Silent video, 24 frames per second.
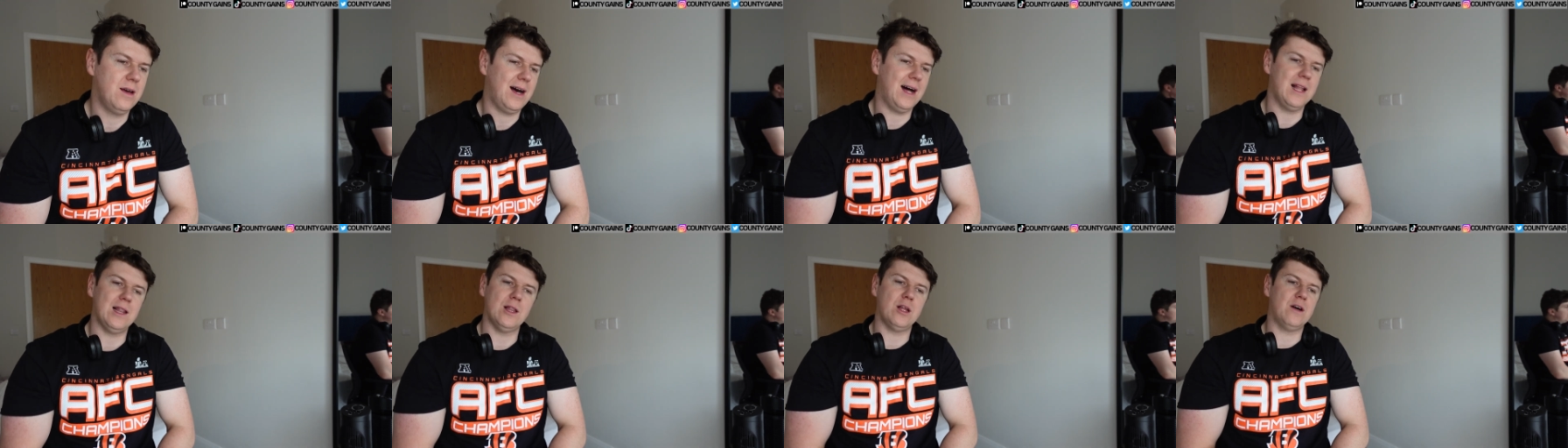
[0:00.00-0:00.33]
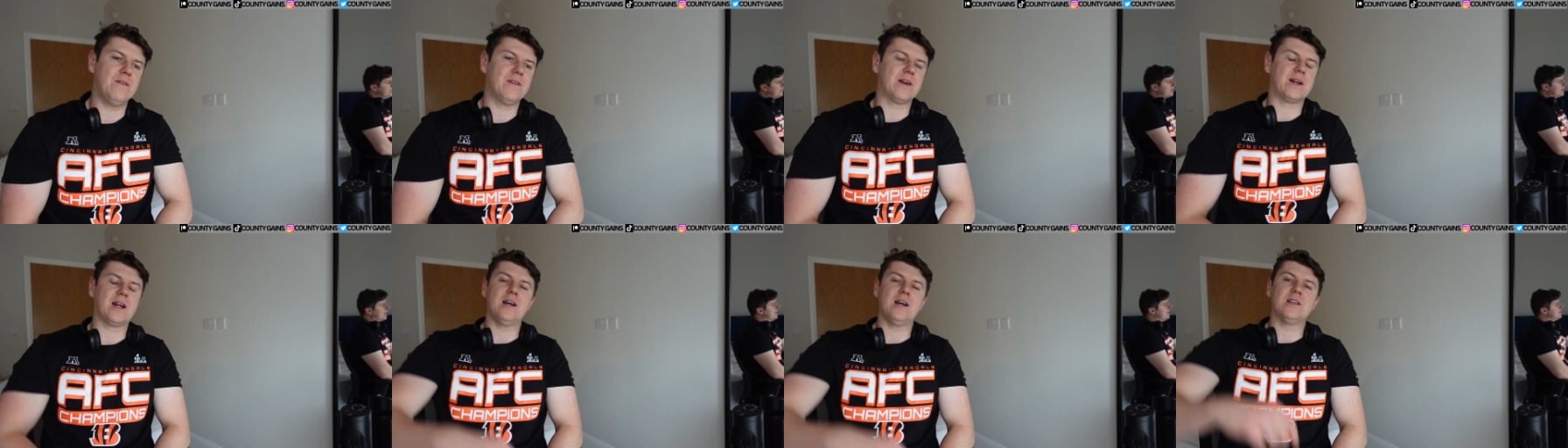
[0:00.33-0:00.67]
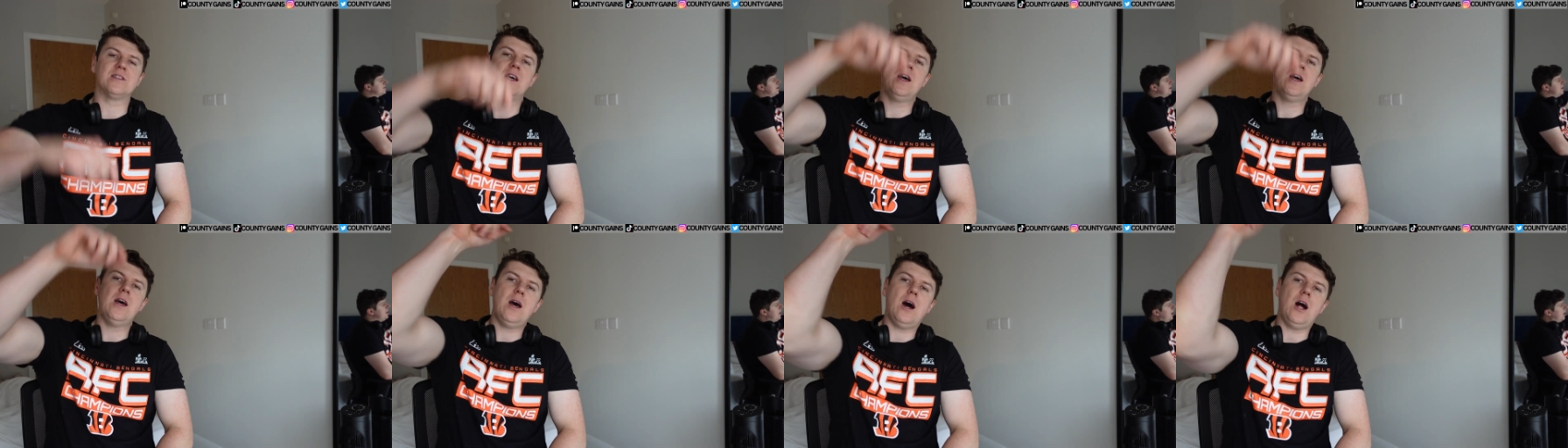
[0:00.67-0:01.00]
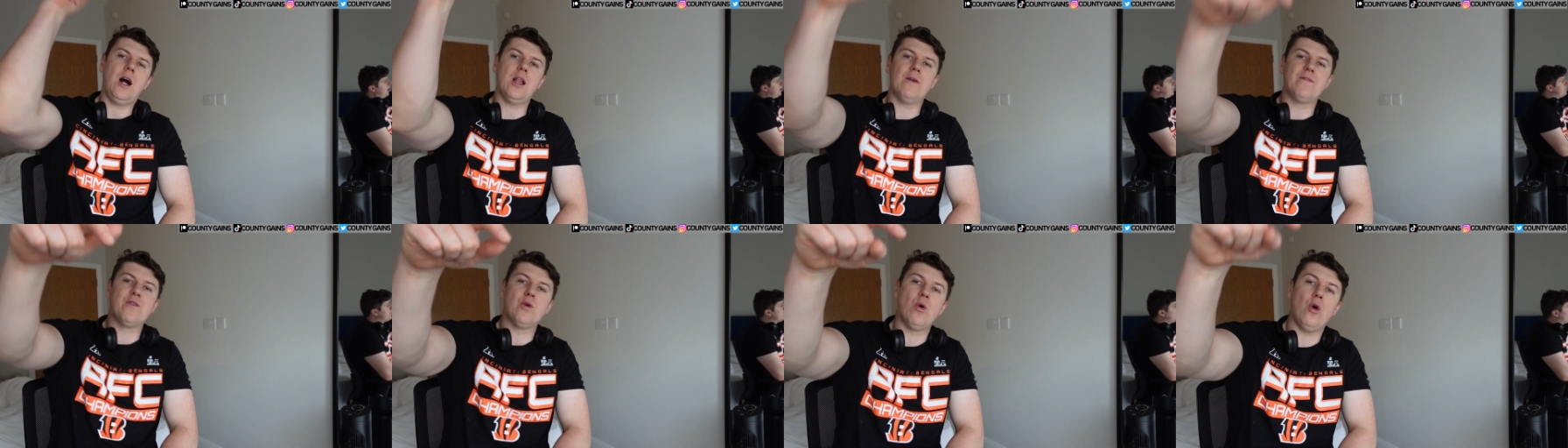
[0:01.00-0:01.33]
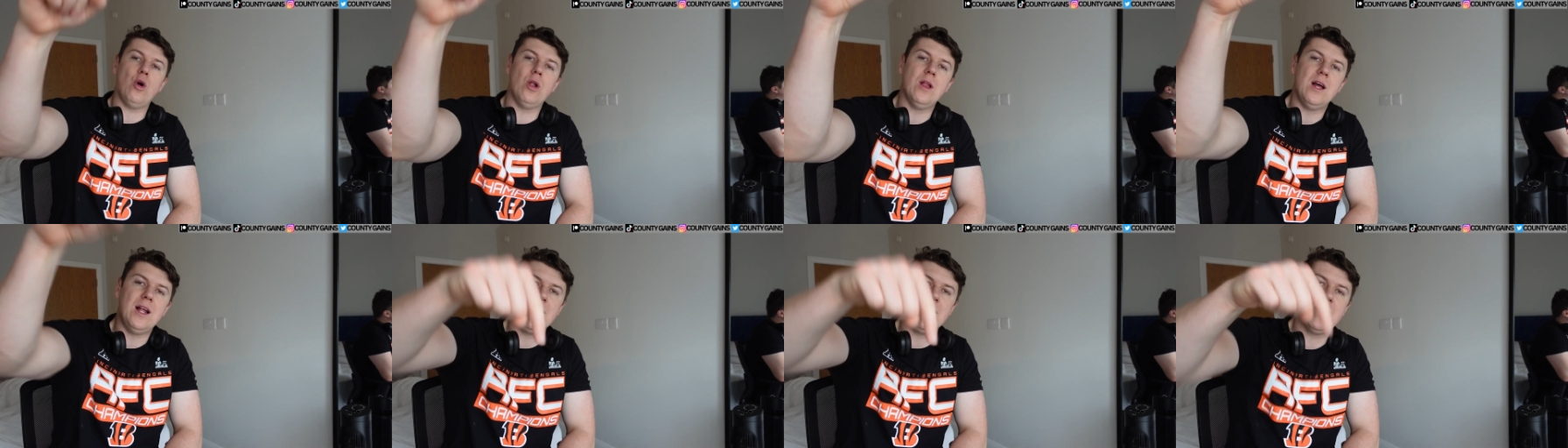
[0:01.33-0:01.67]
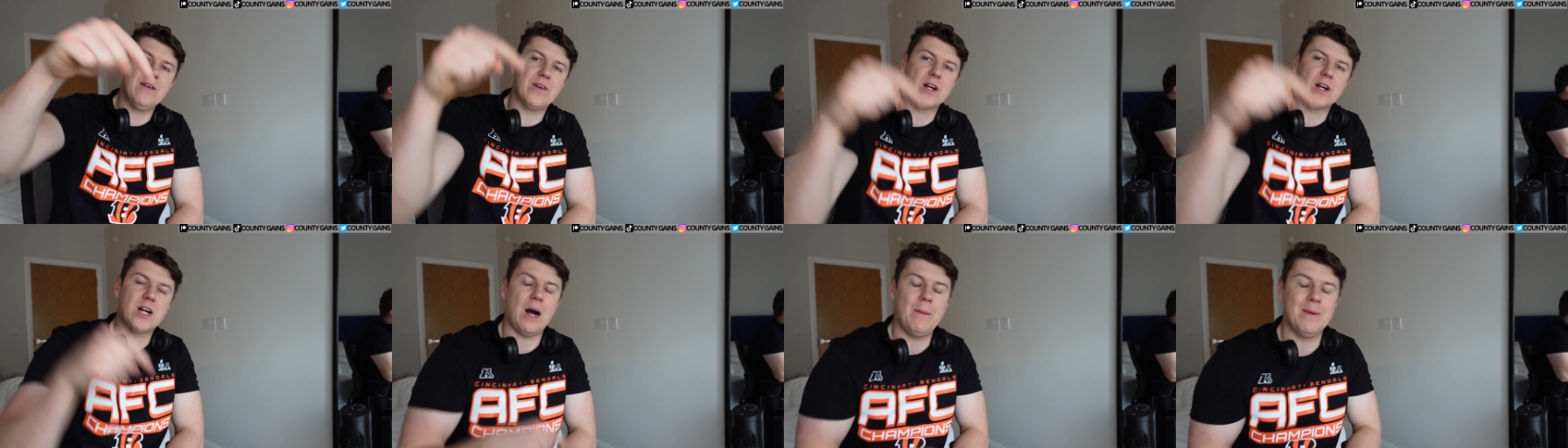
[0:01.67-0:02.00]
I love it, guys. I love you all.
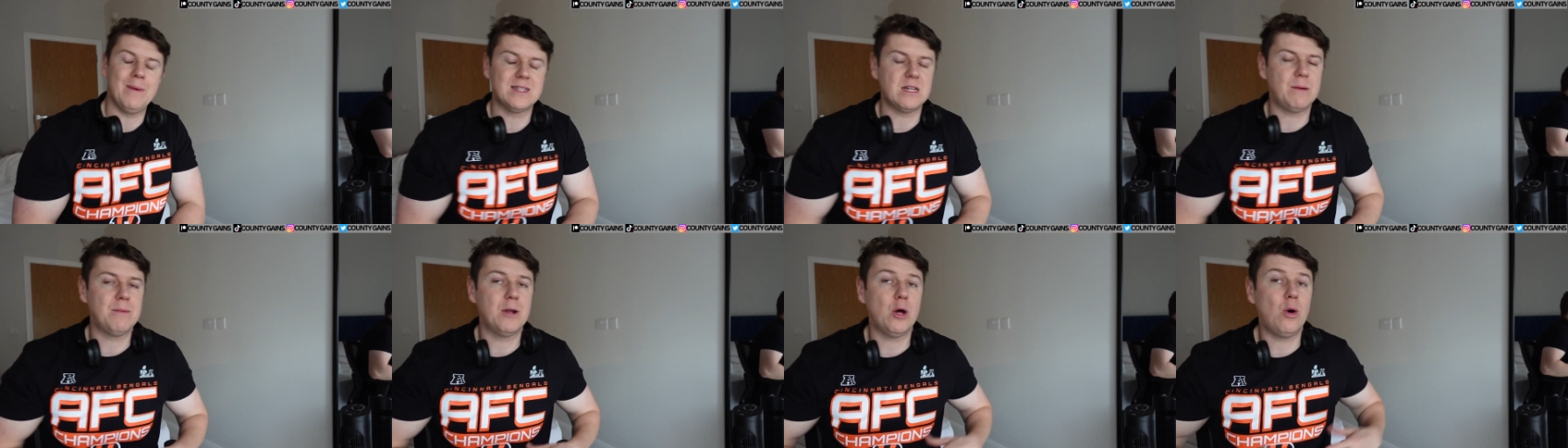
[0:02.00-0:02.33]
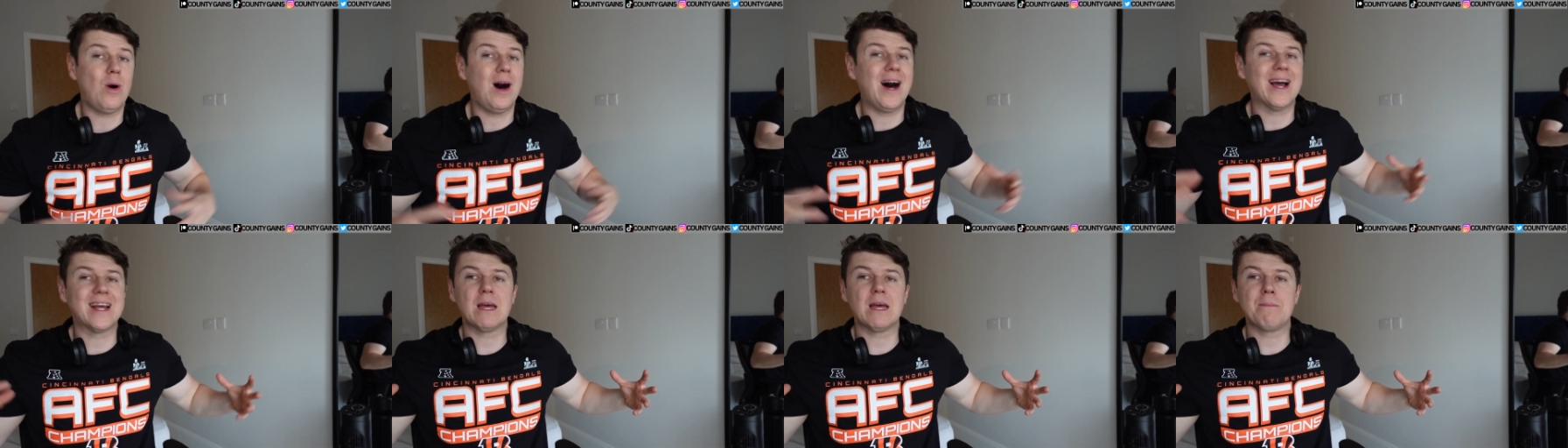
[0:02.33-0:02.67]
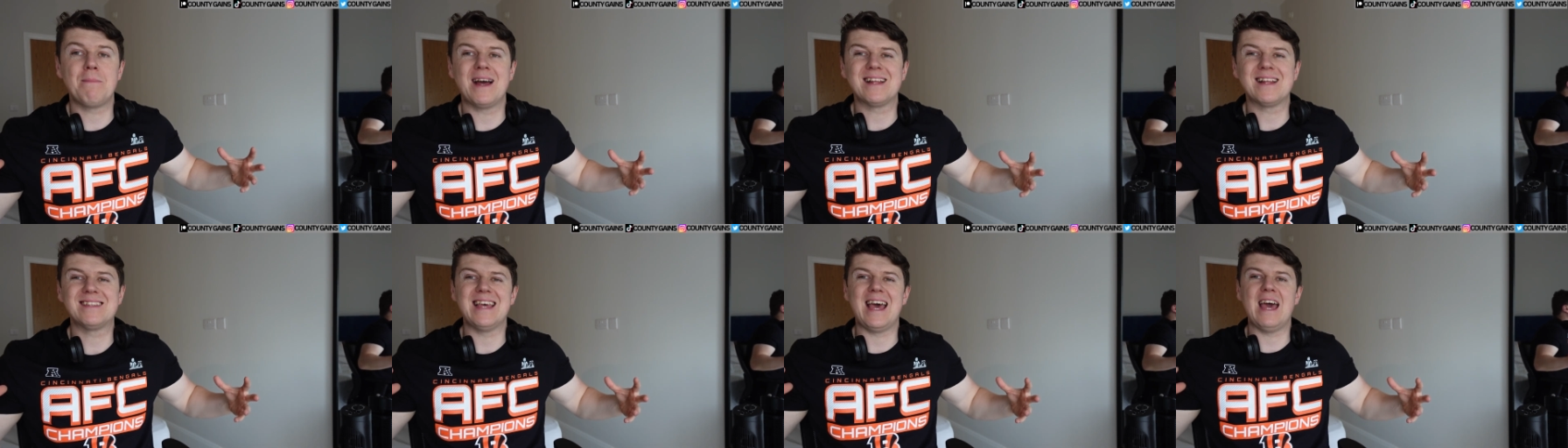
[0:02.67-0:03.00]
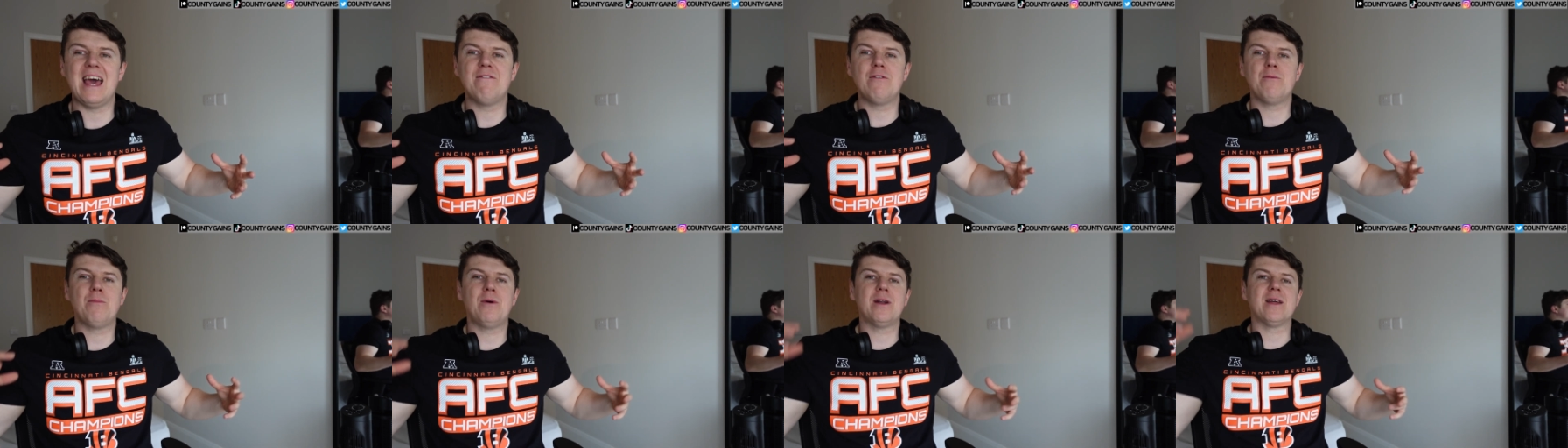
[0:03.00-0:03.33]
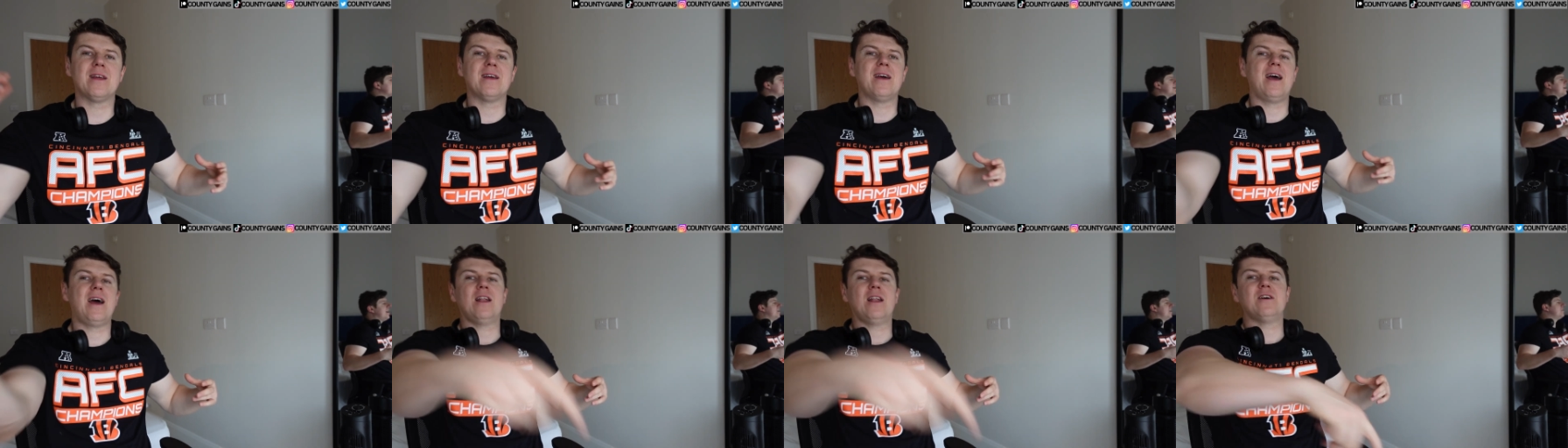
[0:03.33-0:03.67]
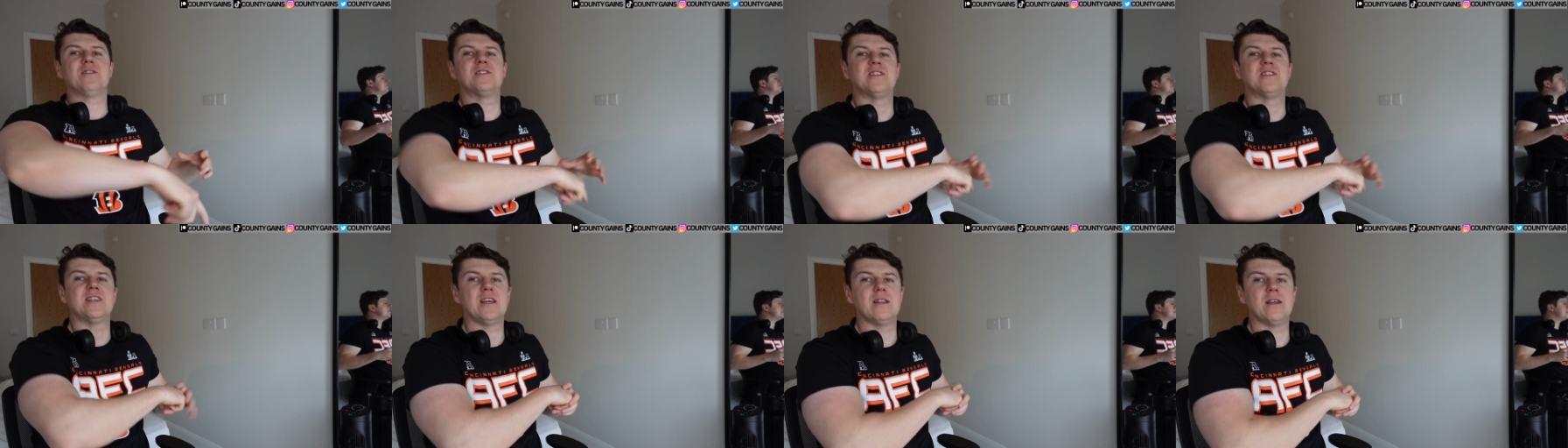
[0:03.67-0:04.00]
Leave a comment down below. I'll get back to everybody, and
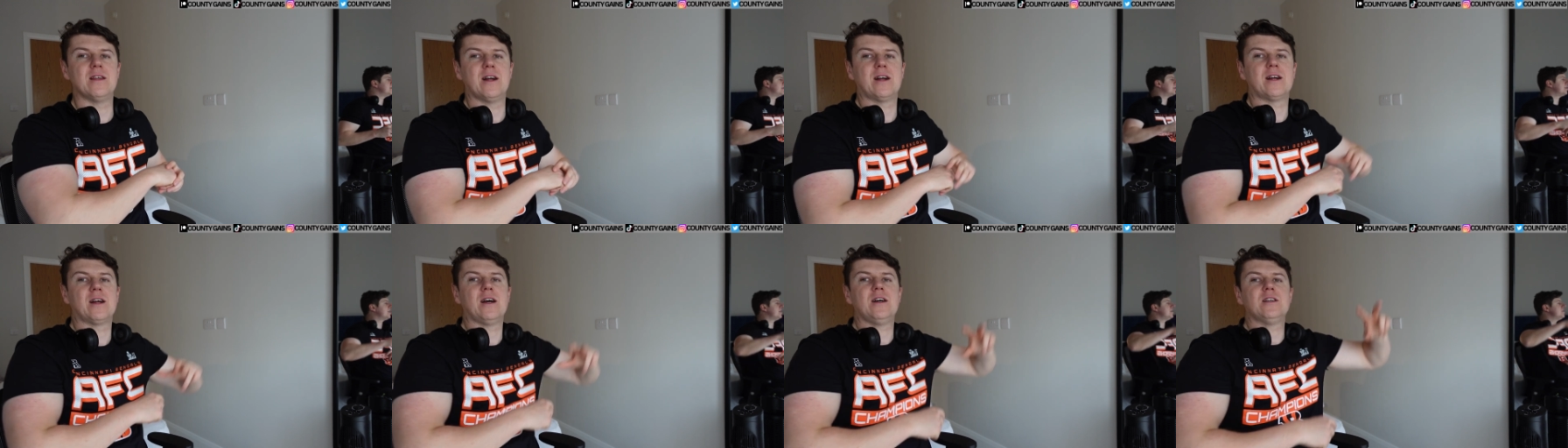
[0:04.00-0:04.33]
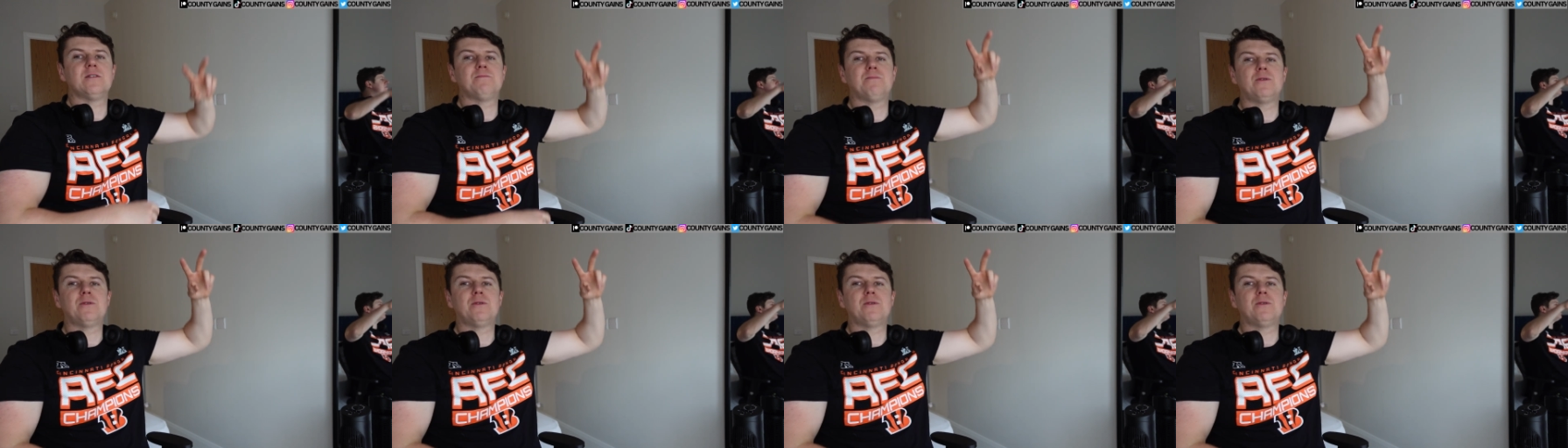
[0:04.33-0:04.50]
I'll see you there, guys.